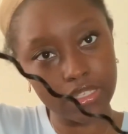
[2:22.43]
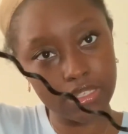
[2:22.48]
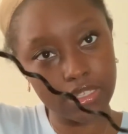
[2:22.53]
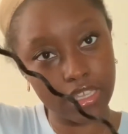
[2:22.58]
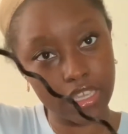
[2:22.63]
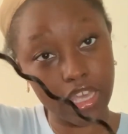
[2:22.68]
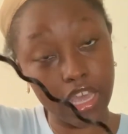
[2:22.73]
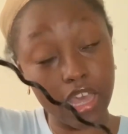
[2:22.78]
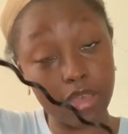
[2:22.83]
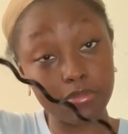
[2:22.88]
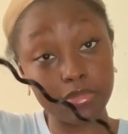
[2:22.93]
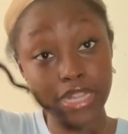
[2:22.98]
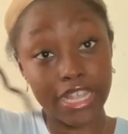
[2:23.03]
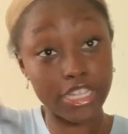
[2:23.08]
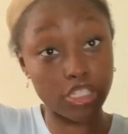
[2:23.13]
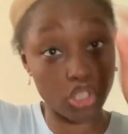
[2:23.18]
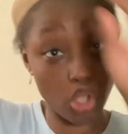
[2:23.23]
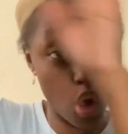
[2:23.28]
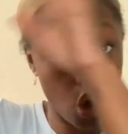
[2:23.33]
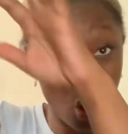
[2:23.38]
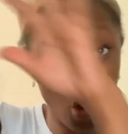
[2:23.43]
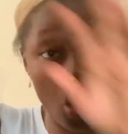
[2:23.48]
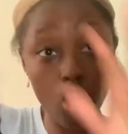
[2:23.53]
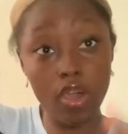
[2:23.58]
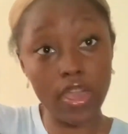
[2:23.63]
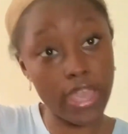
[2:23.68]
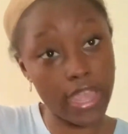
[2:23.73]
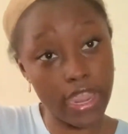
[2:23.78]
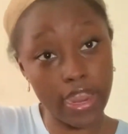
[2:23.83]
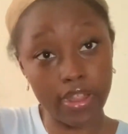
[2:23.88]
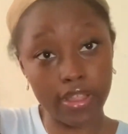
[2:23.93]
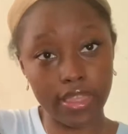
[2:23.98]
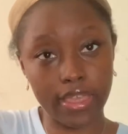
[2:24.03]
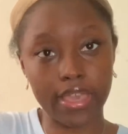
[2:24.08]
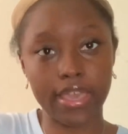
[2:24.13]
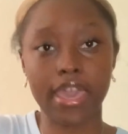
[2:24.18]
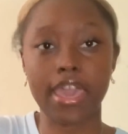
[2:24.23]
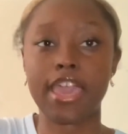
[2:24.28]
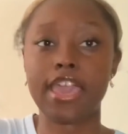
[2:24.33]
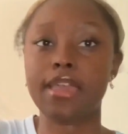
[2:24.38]
It come like the whole hair like
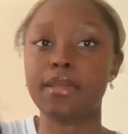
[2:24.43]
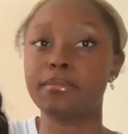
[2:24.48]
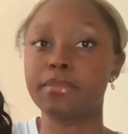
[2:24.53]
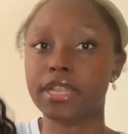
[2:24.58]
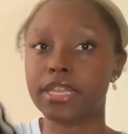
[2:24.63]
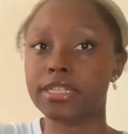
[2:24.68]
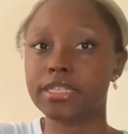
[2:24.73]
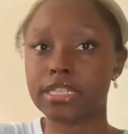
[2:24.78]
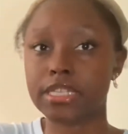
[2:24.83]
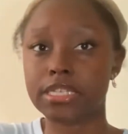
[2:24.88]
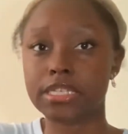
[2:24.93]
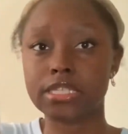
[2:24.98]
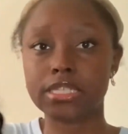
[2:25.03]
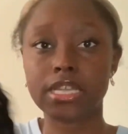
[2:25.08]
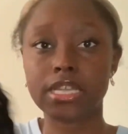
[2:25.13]
came like this.